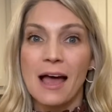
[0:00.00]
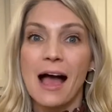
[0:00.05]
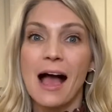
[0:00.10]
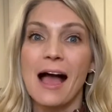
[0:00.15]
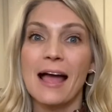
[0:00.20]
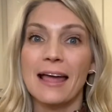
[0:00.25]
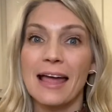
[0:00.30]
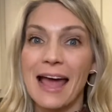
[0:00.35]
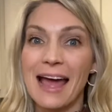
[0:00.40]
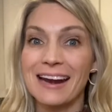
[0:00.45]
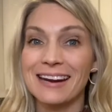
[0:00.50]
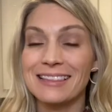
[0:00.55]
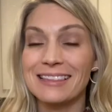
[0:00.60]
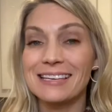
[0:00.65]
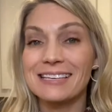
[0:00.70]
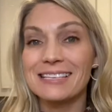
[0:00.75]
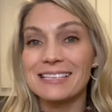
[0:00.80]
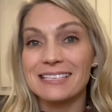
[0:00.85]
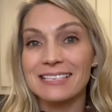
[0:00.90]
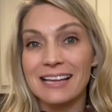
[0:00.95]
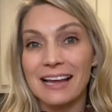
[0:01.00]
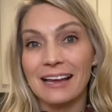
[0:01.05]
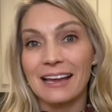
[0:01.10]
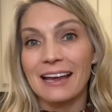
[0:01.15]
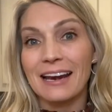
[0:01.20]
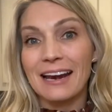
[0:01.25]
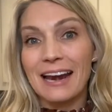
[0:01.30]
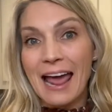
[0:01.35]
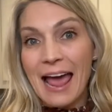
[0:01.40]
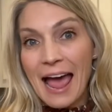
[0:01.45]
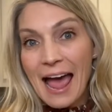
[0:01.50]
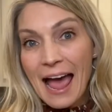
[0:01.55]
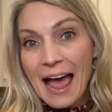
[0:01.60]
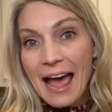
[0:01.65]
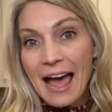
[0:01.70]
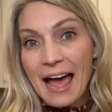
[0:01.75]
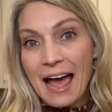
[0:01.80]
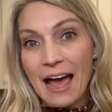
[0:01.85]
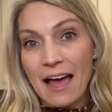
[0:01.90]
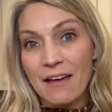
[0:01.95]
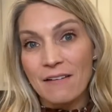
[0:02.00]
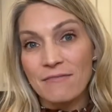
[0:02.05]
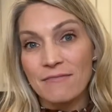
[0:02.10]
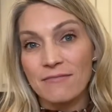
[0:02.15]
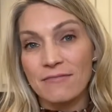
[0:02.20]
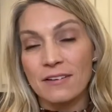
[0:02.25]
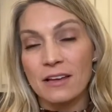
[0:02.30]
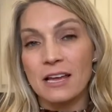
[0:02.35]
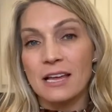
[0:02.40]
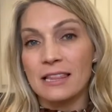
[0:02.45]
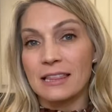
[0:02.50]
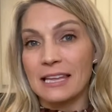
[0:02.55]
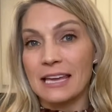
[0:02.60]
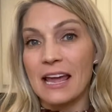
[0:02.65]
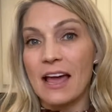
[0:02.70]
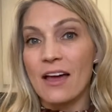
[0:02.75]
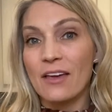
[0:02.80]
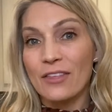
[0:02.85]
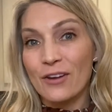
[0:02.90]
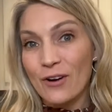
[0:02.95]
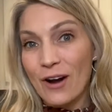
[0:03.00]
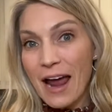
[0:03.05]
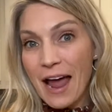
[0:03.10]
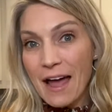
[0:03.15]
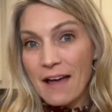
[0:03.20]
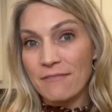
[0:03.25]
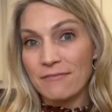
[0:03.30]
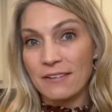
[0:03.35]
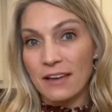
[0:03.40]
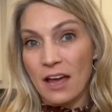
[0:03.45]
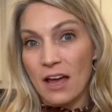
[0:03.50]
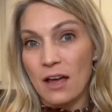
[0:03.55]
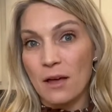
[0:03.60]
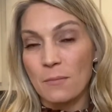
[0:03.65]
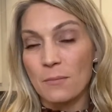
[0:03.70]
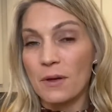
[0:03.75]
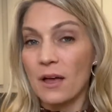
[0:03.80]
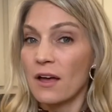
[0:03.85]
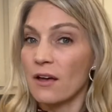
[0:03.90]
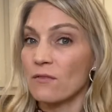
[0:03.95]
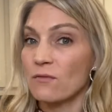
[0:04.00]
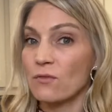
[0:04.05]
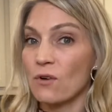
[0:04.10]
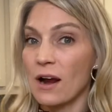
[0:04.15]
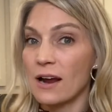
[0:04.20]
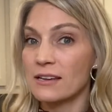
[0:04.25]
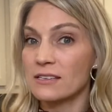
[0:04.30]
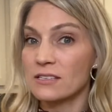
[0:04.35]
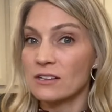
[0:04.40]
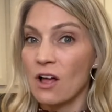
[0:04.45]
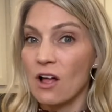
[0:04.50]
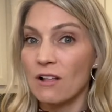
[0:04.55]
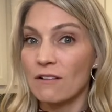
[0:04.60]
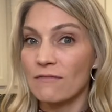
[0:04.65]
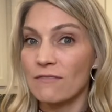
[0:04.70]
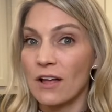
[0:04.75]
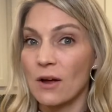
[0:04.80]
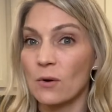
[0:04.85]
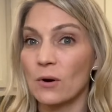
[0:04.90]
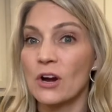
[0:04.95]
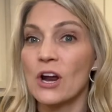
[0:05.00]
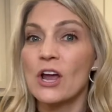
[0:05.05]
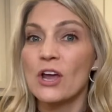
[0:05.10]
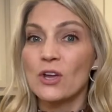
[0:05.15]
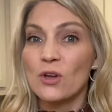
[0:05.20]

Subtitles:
I added the second half, the other half cup of rice cauliflower.